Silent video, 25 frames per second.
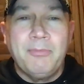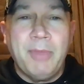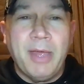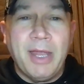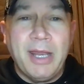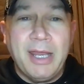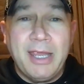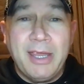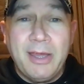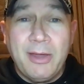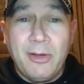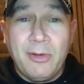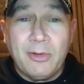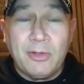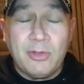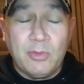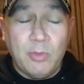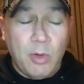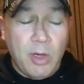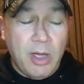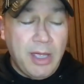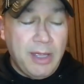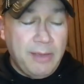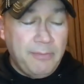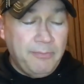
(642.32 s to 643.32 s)
but here's
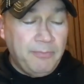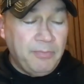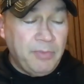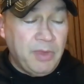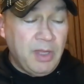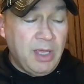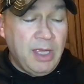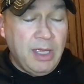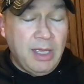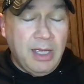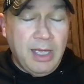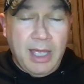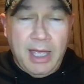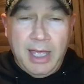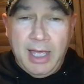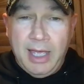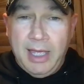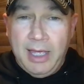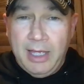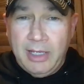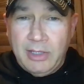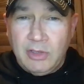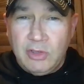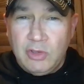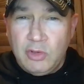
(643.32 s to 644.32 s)
what
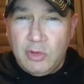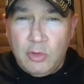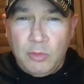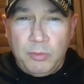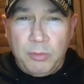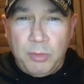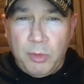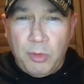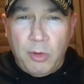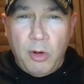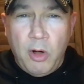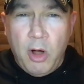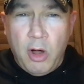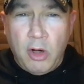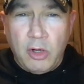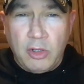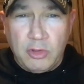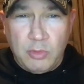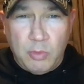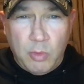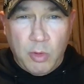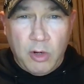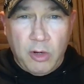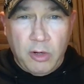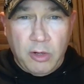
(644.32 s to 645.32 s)
uh, super
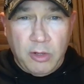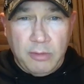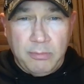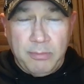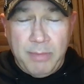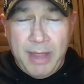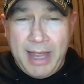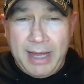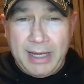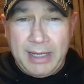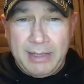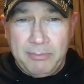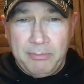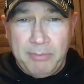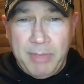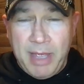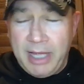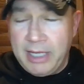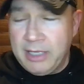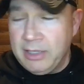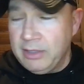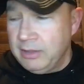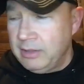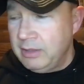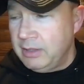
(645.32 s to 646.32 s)
harsh word back
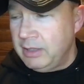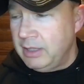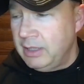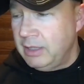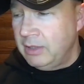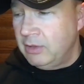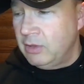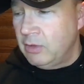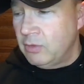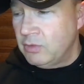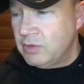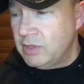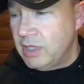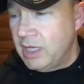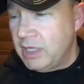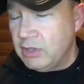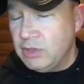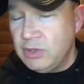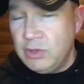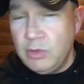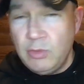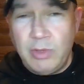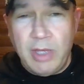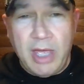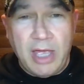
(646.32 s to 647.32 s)
back in in those
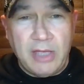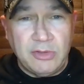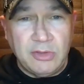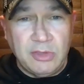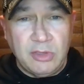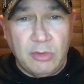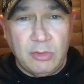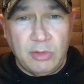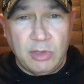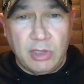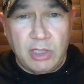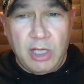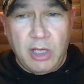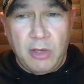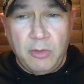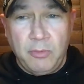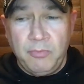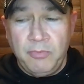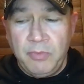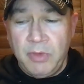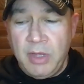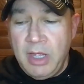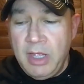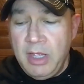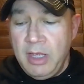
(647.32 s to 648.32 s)
days 2000 years ago
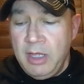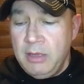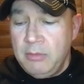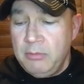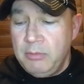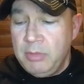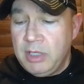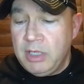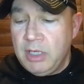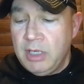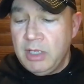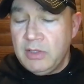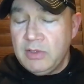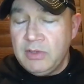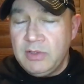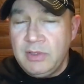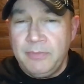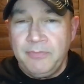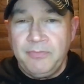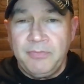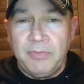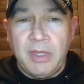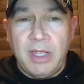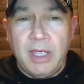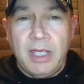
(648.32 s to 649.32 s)
because
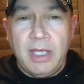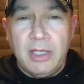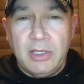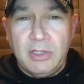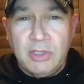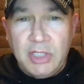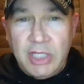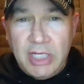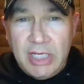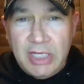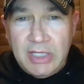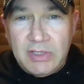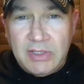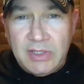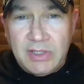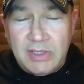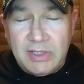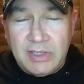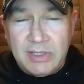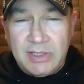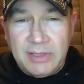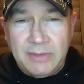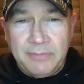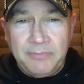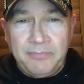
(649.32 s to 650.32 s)

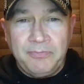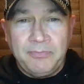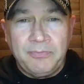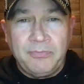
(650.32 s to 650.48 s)
jesus